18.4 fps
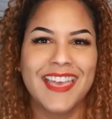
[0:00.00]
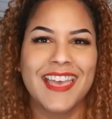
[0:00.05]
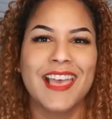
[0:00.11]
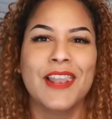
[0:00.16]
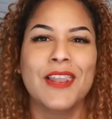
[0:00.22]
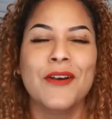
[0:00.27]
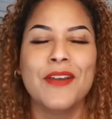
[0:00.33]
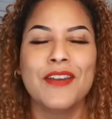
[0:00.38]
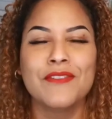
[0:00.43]

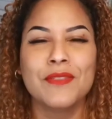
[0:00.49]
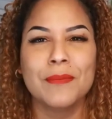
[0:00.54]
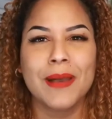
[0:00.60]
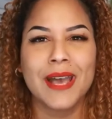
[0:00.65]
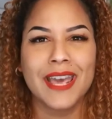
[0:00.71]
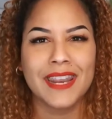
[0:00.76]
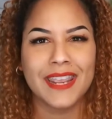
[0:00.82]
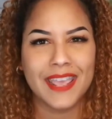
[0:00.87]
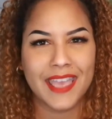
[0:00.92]
Hello
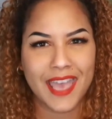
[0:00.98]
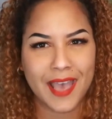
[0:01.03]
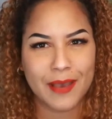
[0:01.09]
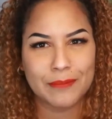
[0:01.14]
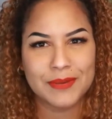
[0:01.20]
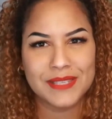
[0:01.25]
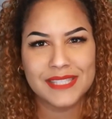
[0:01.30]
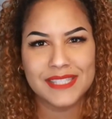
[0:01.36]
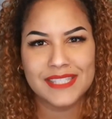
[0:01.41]
everybody,
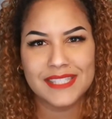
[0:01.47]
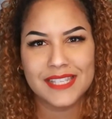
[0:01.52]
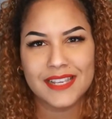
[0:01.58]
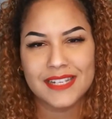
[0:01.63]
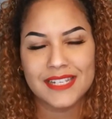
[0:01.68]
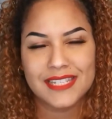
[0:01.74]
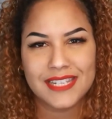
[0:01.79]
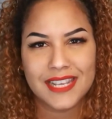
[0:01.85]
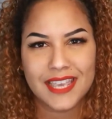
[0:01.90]
happy
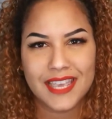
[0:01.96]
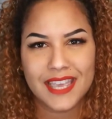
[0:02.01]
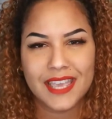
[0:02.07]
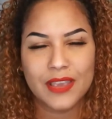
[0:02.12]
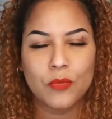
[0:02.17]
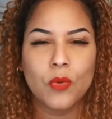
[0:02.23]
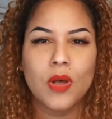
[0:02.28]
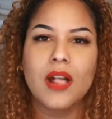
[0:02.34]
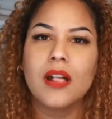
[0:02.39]

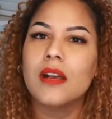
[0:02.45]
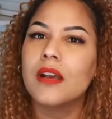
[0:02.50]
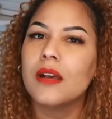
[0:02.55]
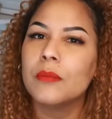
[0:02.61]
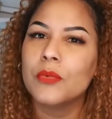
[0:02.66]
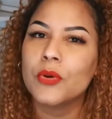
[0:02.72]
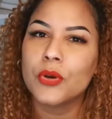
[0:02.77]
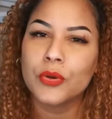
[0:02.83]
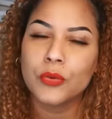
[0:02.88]
Sunday.
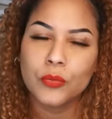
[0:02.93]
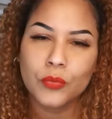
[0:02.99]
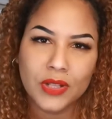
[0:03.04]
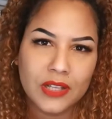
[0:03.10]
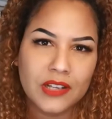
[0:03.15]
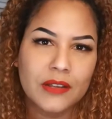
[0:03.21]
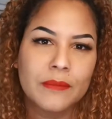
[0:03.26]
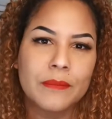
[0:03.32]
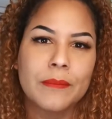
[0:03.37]

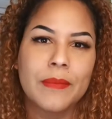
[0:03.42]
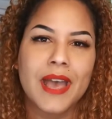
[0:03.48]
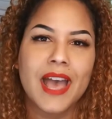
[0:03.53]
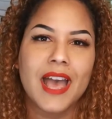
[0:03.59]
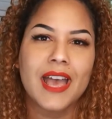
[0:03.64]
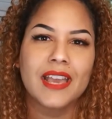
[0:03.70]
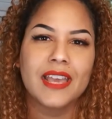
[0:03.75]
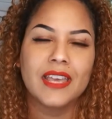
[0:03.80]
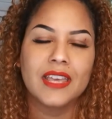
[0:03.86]
Welcome
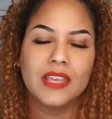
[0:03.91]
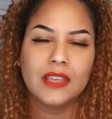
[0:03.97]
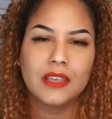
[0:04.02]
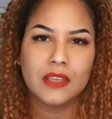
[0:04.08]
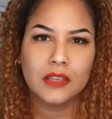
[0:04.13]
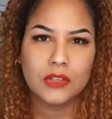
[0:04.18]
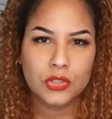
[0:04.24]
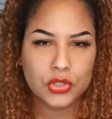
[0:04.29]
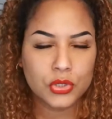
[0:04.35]
back
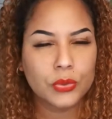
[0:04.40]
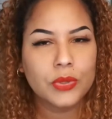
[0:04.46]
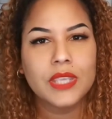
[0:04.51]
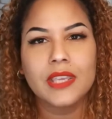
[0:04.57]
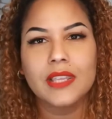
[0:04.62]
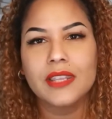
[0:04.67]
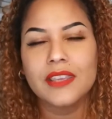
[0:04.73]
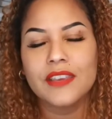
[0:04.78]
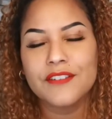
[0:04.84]
to
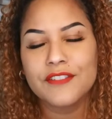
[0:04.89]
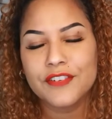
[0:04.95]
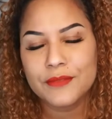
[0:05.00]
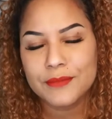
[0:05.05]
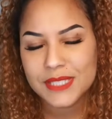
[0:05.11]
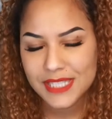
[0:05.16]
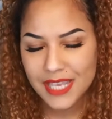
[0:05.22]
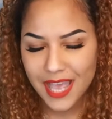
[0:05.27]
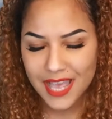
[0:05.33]
Healing
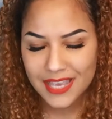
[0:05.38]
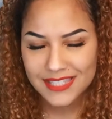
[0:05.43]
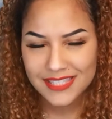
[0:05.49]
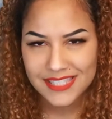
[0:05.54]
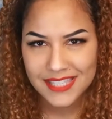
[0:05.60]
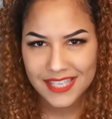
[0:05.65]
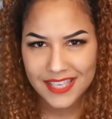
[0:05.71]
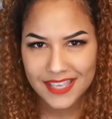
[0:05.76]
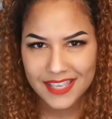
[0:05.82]
from
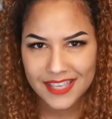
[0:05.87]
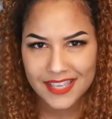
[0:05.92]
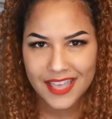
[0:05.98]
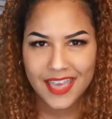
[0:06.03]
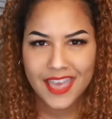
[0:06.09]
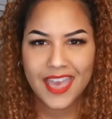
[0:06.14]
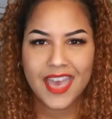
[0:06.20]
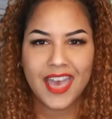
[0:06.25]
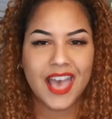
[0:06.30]

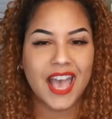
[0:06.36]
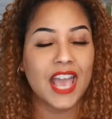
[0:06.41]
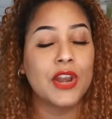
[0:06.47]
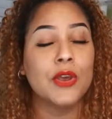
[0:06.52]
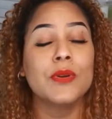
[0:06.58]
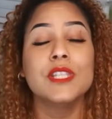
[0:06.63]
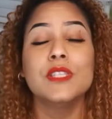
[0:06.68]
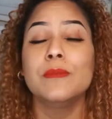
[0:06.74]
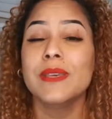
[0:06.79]
Toxic. I
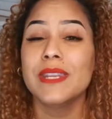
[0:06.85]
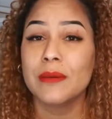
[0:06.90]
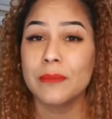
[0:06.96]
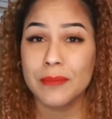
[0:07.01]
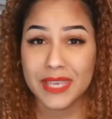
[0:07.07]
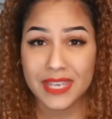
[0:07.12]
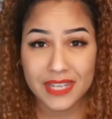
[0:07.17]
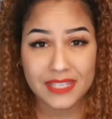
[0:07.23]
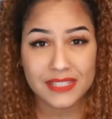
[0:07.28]
know it's been a
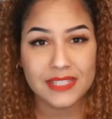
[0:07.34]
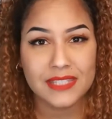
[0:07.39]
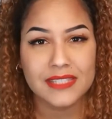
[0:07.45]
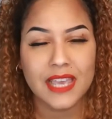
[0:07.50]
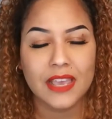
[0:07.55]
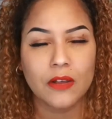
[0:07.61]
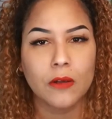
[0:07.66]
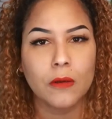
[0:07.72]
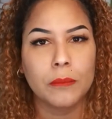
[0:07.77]
minute since
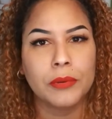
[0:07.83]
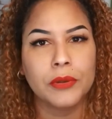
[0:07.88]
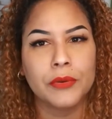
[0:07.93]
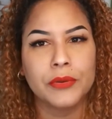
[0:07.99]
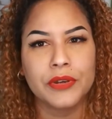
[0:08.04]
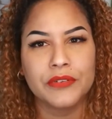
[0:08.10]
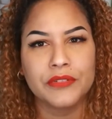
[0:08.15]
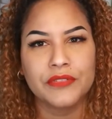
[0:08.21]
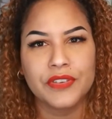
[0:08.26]
I
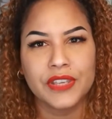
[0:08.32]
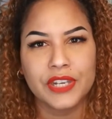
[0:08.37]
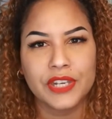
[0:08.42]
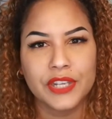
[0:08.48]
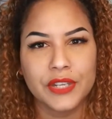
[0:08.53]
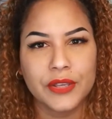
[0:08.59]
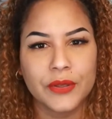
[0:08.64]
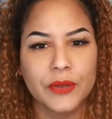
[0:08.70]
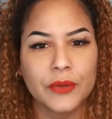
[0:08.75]
uploaded a
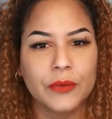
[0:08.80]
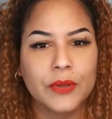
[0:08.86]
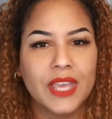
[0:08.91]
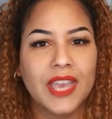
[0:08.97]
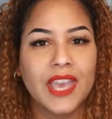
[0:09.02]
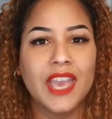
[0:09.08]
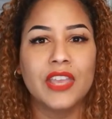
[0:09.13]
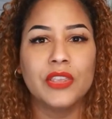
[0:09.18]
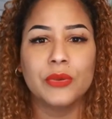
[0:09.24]
video,
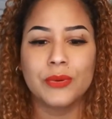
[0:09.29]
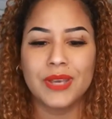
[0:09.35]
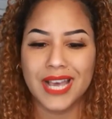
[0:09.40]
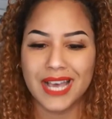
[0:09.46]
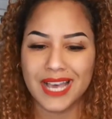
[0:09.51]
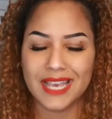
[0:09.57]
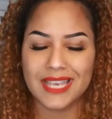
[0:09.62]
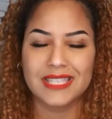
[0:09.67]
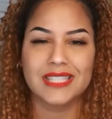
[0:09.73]
and you
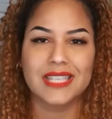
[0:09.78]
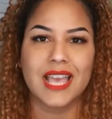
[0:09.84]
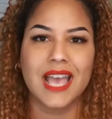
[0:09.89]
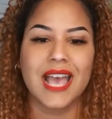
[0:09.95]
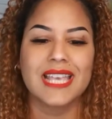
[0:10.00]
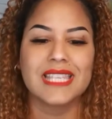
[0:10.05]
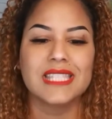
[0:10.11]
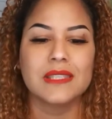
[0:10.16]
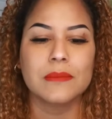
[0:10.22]
guys,
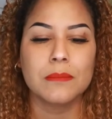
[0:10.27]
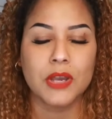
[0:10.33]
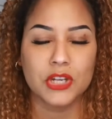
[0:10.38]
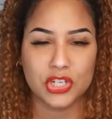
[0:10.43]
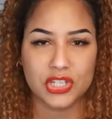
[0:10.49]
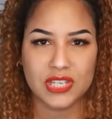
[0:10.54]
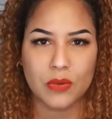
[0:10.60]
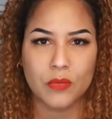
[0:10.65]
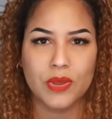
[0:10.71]
as
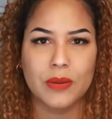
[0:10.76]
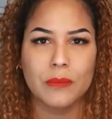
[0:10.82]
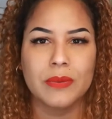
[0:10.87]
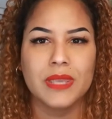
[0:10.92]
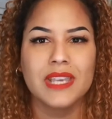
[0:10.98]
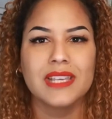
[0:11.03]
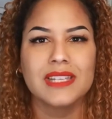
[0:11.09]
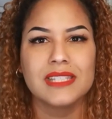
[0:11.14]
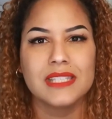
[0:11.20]
much as I want to
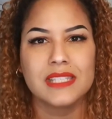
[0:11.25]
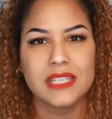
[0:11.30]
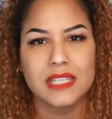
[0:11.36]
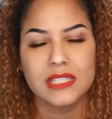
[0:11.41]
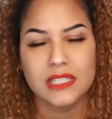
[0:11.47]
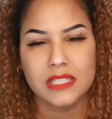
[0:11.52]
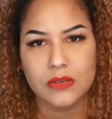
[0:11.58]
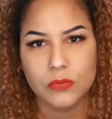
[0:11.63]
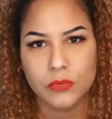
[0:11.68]
be
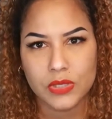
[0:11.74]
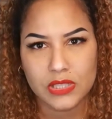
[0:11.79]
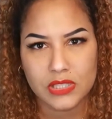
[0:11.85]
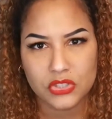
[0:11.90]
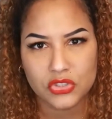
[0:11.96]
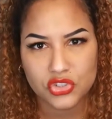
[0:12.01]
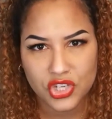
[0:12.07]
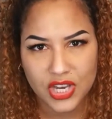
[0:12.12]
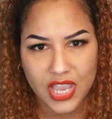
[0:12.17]
consistent with
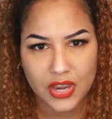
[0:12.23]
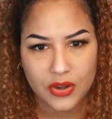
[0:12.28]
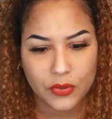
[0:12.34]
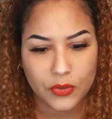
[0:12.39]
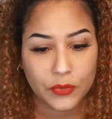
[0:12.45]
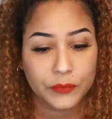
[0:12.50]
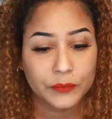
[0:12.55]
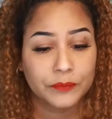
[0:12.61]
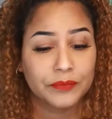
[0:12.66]
this
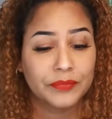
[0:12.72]
channel,